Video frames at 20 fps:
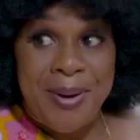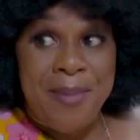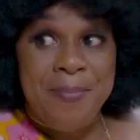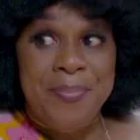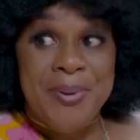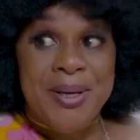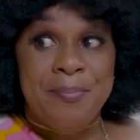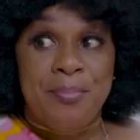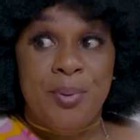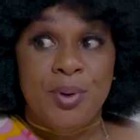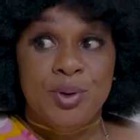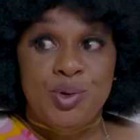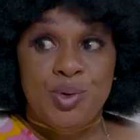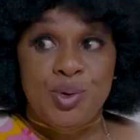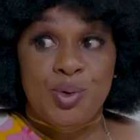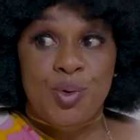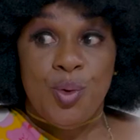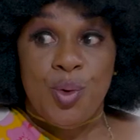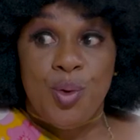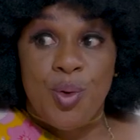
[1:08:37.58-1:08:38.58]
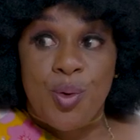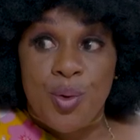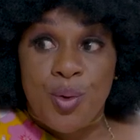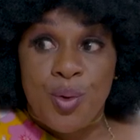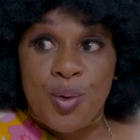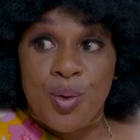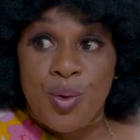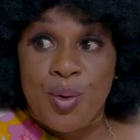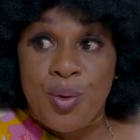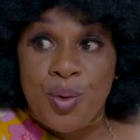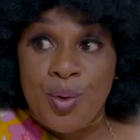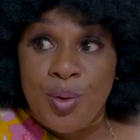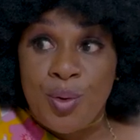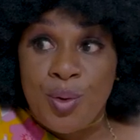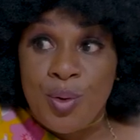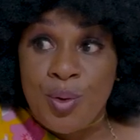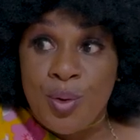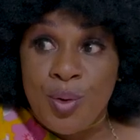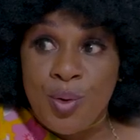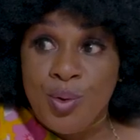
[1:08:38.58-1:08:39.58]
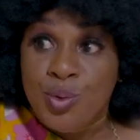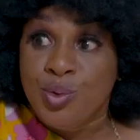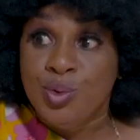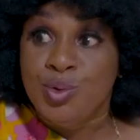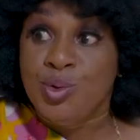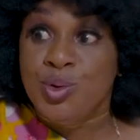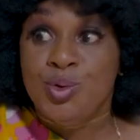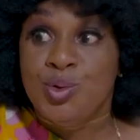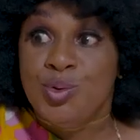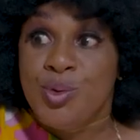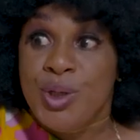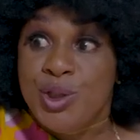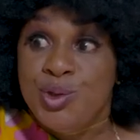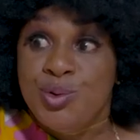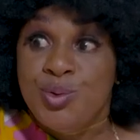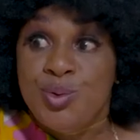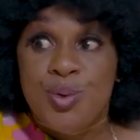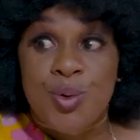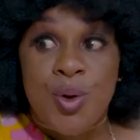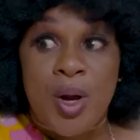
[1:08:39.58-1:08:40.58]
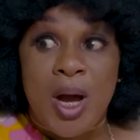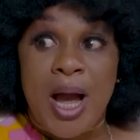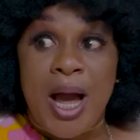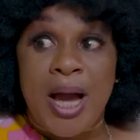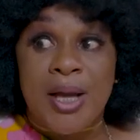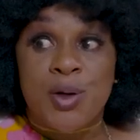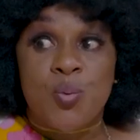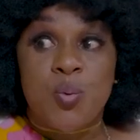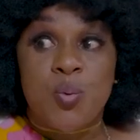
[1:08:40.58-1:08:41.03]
about big body. Ujujureju, I